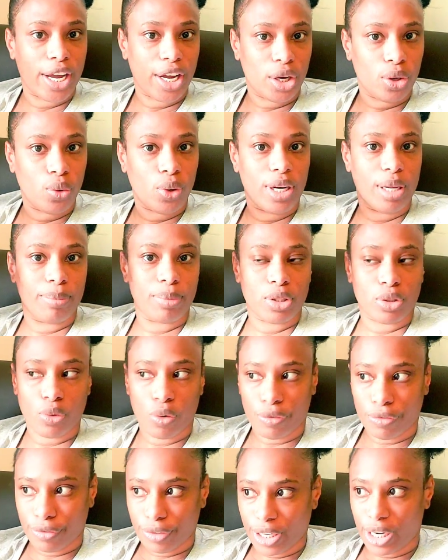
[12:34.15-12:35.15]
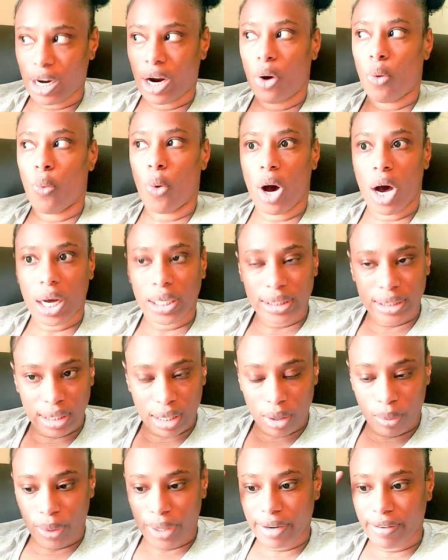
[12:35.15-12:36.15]
you know, them stuff there and water
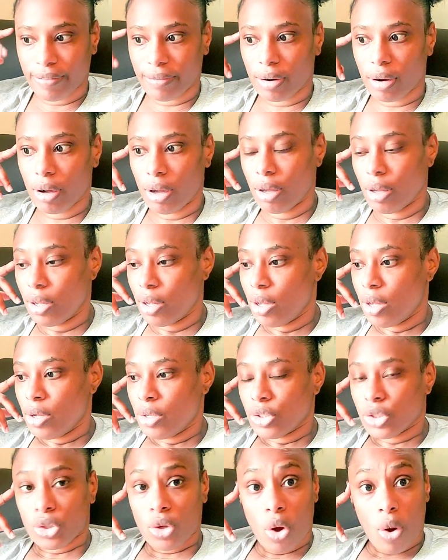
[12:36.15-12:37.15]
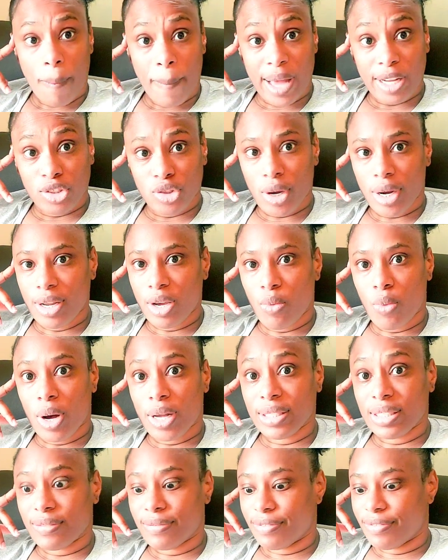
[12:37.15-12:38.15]
and whatever. So my trolley
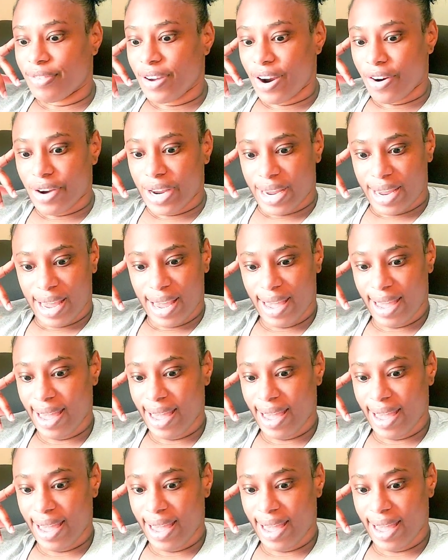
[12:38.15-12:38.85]
was very